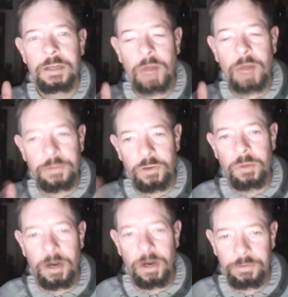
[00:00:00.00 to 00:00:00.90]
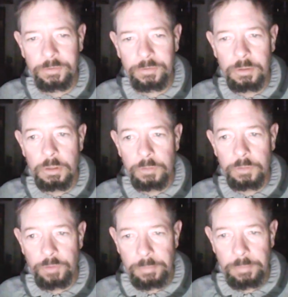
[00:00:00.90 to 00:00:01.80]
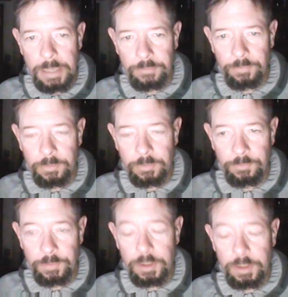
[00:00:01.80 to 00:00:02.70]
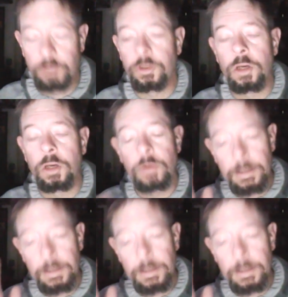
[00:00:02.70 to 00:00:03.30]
Groucho Marx from about 50 years ago.